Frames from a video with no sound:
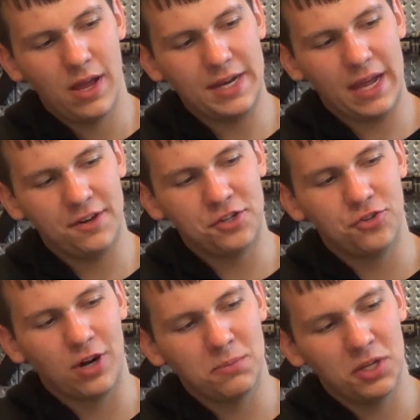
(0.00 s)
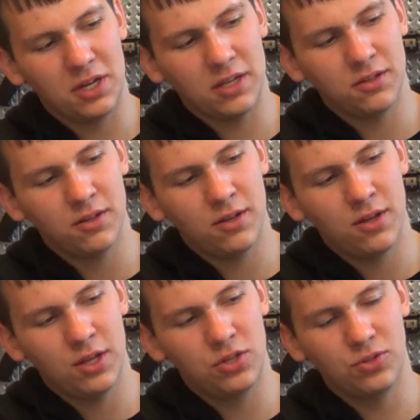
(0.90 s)
and I had to Dremel it in
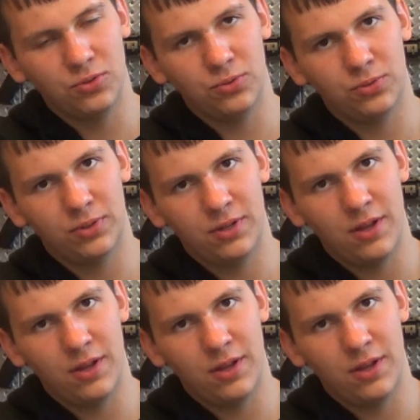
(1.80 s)
to